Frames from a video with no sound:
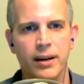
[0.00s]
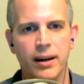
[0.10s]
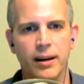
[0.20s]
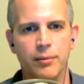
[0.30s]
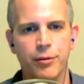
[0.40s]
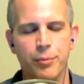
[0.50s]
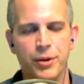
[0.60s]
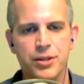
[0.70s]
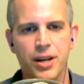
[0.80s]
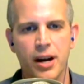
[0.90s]
from
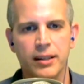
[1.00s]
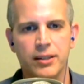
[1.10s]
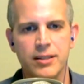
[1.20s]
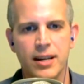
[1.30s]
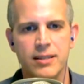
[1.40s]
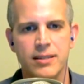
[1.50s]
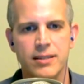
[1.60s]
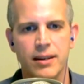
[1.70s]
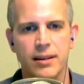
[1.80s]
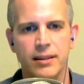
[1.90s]
your side, because
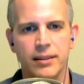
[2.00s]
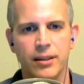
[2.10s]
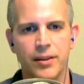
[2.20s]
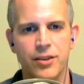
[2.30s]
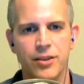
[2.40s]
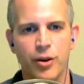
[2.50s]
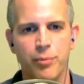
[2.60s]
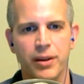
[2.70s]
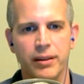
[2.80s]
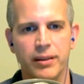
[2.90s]
that's that's
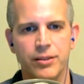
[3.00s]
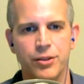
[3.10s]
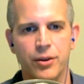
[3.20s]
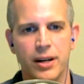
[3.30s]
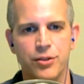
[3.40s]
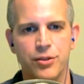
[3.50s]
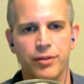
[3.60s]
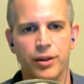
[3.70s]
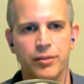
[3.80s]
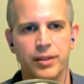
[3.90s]
something that you guys are
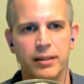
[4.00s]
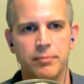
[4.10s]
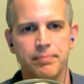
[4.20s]
involved in.